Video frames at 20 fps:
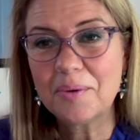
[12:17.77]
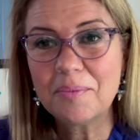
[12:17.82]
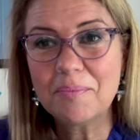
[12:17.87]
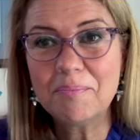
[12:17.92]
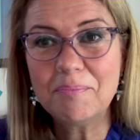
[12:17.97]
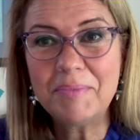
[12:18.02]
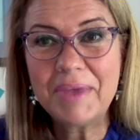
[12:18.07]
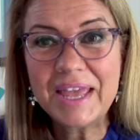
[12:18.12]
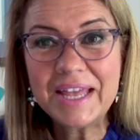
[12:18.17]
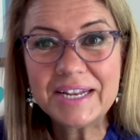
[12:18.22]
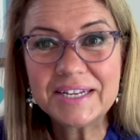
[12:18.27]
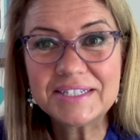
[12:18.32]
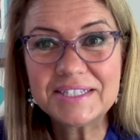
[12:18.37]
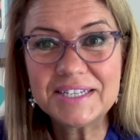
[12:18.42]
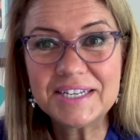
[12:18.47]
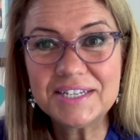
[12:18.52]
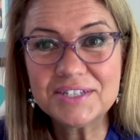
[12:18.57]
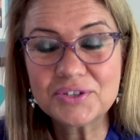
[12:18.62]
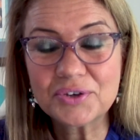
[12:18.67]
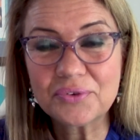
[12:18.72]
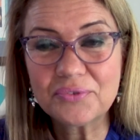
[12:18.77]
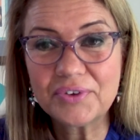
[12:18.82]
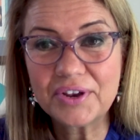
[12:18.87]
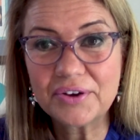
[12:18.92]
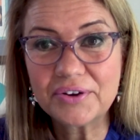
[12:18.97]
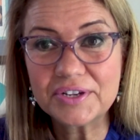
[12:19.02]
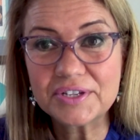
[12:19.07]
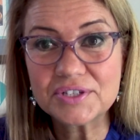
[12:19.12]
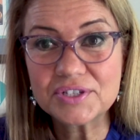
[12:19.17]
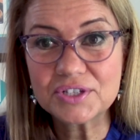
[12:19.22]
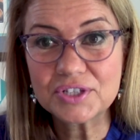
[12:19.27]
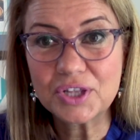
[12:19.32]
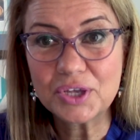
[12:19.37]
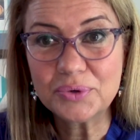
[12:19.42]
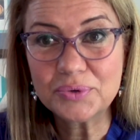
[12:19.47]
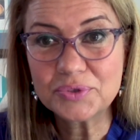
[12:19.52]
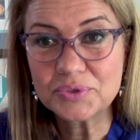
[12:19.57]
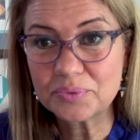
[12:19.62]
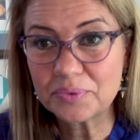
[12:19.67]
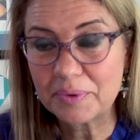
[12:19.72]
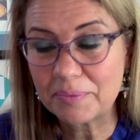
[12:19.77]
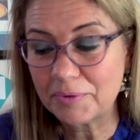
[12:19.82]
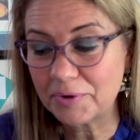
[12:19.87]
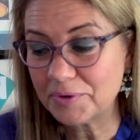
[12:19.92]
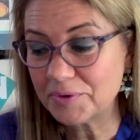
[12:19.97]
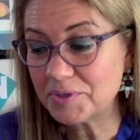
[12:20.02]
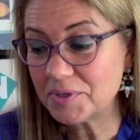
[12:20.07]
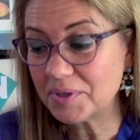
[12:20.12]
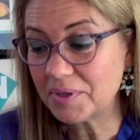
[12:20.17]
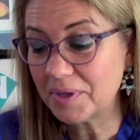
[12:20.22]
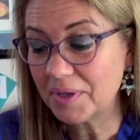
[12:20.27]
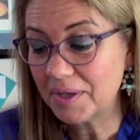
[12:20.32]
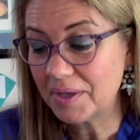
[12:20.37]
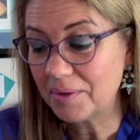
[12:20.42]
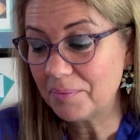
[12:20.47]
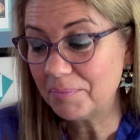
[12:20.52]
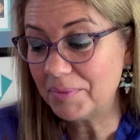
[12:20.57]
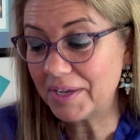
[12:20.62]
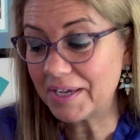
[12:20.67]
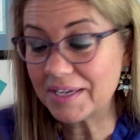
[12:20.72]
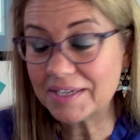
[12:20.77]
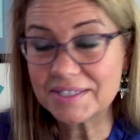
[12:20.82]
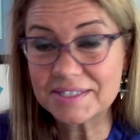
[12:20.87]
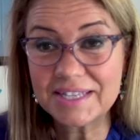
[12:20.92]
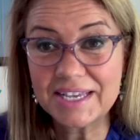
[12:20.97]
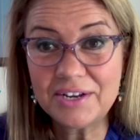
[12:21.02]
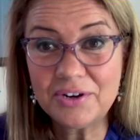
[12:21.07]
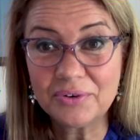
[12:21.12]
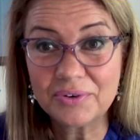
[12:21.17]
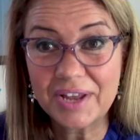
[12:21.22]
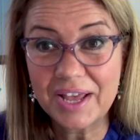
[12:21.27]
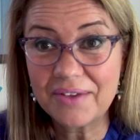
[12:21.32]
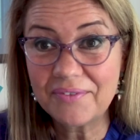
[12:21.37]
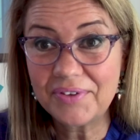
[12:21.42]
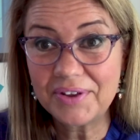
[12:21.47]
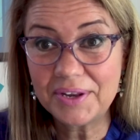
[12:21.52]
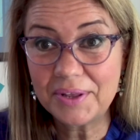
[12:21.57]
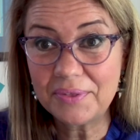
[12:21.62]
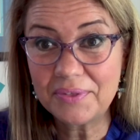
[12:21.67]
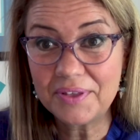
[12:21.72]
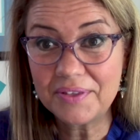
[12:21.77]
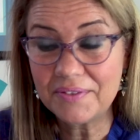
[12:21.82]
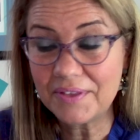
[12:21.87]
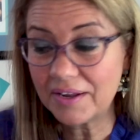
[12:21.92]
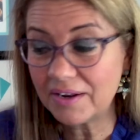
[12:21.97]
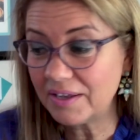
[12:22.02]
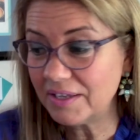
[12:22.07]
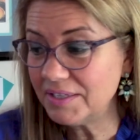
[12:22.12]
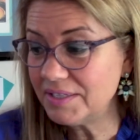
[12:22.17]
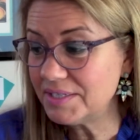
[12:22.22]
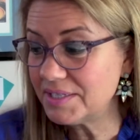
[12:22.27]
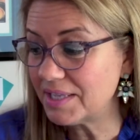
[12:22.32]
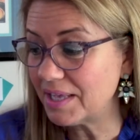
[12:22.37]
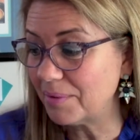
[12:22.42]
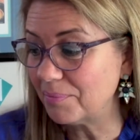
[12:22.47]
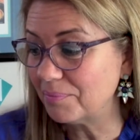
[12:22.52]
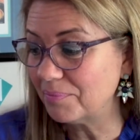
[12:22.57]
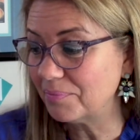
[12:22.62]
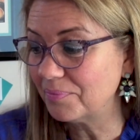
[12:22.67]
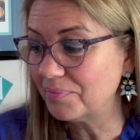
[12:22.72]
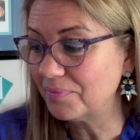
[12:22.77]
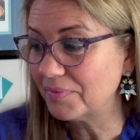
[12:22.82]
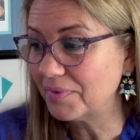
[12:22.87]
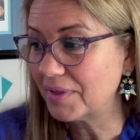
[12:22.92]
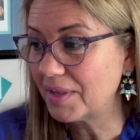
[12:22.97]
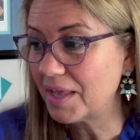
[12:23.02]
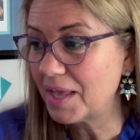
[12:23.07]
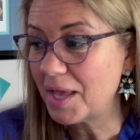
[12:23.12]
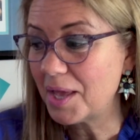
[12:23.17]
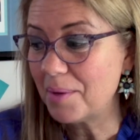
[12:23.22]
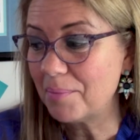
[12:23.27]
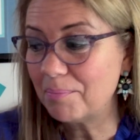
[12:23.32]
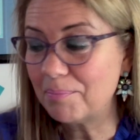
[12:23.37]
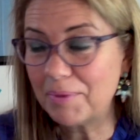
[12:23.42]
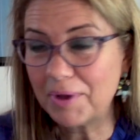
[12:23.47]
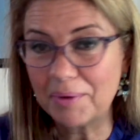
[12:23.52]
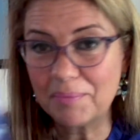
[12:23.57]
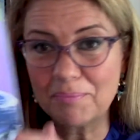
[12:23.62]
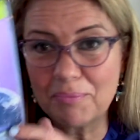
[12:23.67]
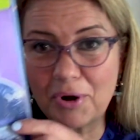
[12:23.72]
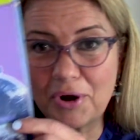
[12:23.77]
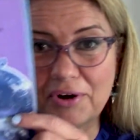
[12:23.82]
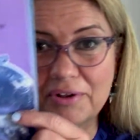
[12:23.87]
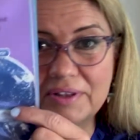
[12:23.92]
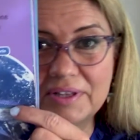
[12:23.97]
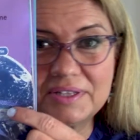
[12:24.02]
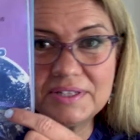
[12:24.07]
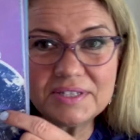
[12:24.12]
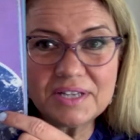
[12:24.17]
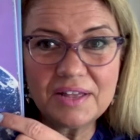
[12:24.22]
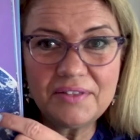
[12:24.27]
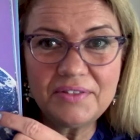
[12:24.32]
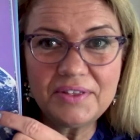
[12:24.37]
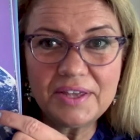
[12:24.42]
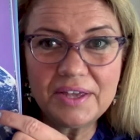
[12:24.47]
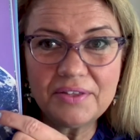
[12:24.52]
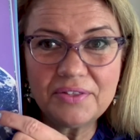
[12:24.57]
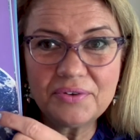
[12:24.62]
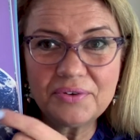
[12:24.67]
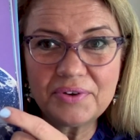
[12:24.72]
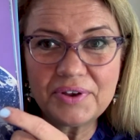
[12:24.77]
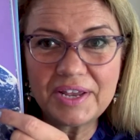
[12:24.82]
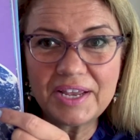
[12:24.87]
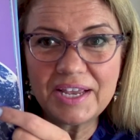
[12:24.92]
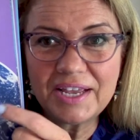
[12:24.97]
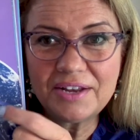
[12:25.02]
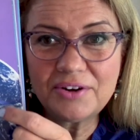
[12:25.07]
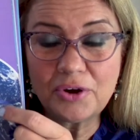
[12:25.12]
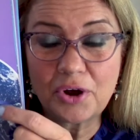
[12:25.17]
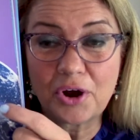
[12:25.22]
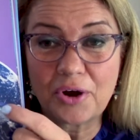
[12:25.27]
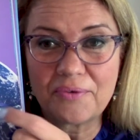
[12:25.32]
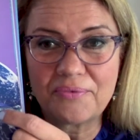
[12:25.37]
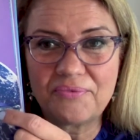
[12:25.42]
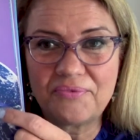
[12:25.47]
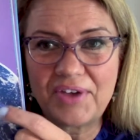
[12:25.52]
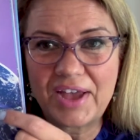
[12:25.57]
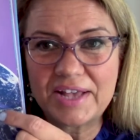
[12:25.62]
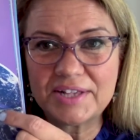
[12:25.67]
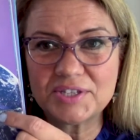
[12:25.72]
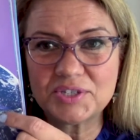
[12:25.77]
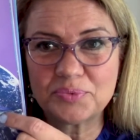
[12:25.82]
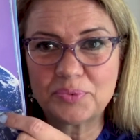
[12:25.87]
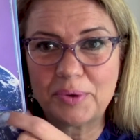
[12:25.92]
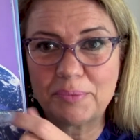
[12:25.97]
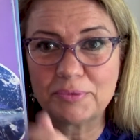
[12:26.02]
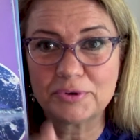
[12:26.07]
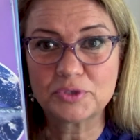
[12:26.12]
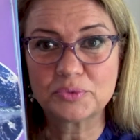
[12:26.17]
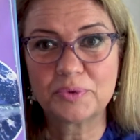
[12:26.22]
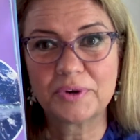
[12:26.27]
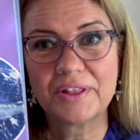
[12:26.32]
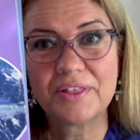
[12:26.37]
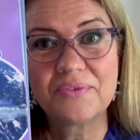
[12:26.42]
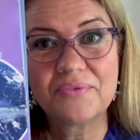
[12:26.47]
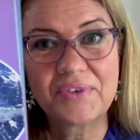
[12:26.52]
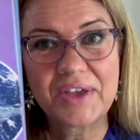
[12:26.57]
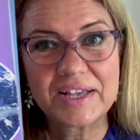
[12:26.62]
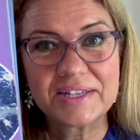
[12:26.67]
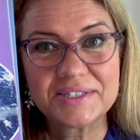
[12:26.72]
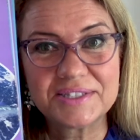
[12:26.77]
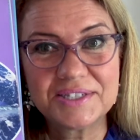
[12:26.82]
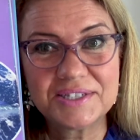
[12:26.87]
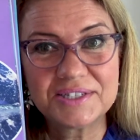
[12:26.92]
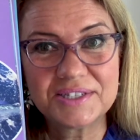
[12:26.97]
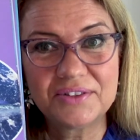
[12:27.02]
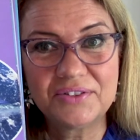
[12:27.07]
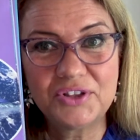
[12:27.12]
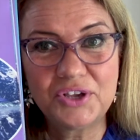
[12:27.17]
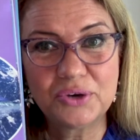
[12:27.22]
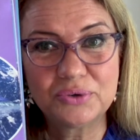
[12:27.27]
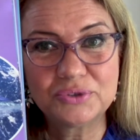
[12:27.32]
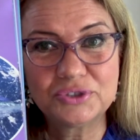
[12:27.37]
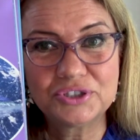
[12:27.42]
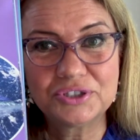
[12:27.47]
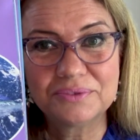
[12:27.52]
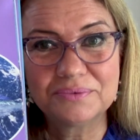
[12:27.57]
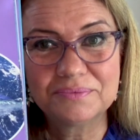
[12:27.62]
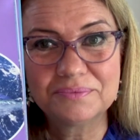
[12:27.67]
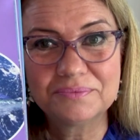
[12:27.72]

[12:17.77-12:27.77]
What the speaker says: Manatees are very slow swimmers because they don't have anything that hunts them. But marlins, on the other hand, are fast swimmers, one of the fastest in the ocean.